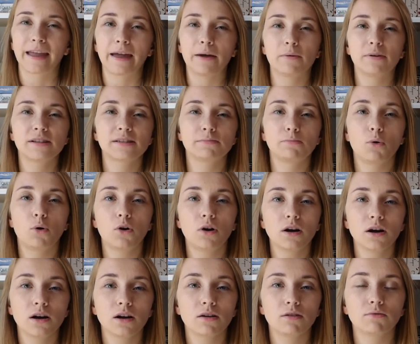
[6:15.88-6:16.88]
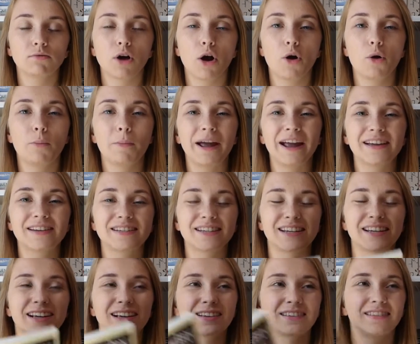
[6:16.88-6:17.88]
It was more
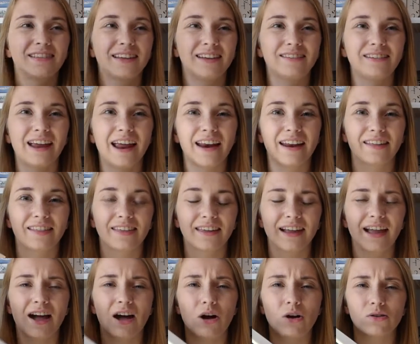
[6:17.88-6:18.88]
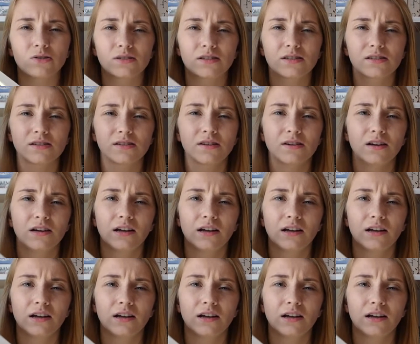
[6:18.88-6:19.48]
romantic than anything else.